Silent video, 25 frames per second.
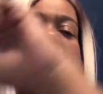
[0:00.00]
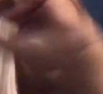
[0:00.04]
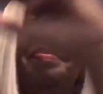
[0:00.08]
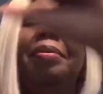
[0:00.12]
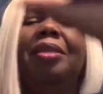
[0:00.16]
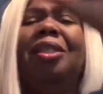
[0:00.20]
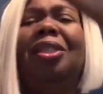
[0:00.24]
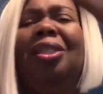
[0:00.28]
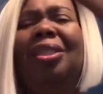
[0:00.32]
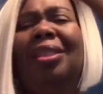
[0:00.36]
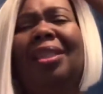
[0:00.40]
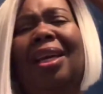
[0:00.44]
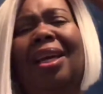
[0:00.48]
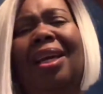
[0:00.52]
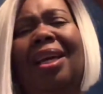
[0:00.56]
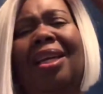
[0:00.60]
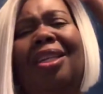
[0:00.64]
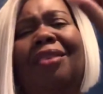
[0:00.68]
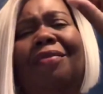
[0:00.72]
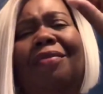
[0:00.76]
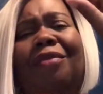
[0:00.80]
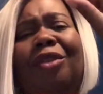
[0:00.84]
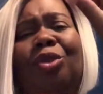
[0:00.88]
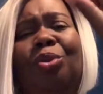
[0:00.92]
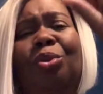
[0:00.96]
up. It's just like an
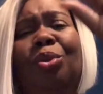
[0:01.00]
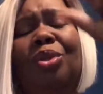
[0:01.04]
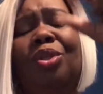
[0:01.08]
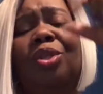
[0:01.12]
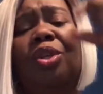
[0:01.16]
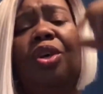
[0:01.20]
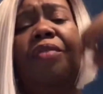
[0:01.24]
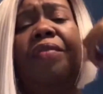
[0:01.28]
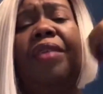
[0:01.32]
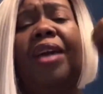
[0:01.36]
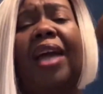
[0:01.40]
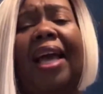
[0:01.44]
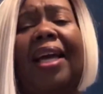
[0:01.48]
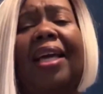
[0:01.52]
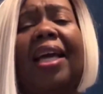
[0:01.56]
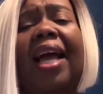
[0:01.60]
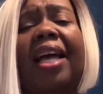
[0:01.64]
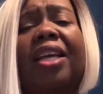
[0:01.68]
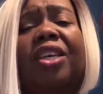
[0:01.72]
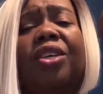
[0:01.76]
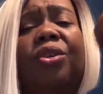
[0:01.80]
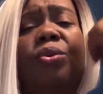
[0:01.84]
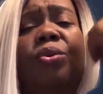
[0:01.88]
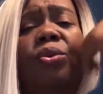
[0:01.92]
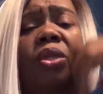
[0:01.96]
individual serving. I
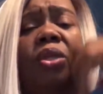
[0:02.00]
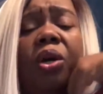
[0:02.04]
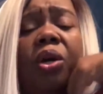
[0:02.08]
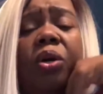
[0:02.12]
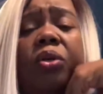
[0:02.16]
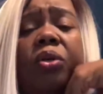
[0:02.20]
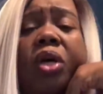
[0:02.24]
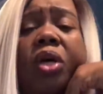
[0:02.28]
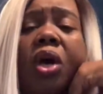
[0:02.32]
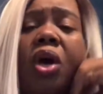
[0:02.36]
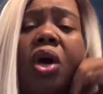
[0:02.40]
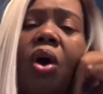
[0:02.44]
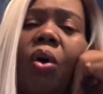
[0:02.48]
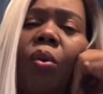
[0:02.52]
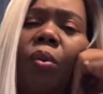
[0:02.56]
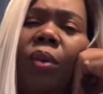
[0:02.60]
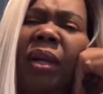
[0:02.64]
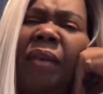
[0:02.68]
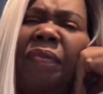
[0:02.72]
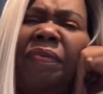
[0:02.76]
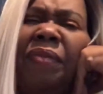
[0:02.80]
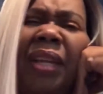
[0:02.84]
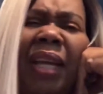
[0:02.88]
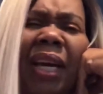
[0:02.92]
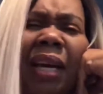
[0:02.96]
use those when
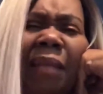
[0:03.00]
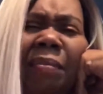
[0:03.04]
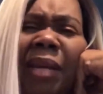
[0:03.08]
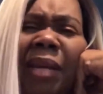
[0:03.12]
I feel like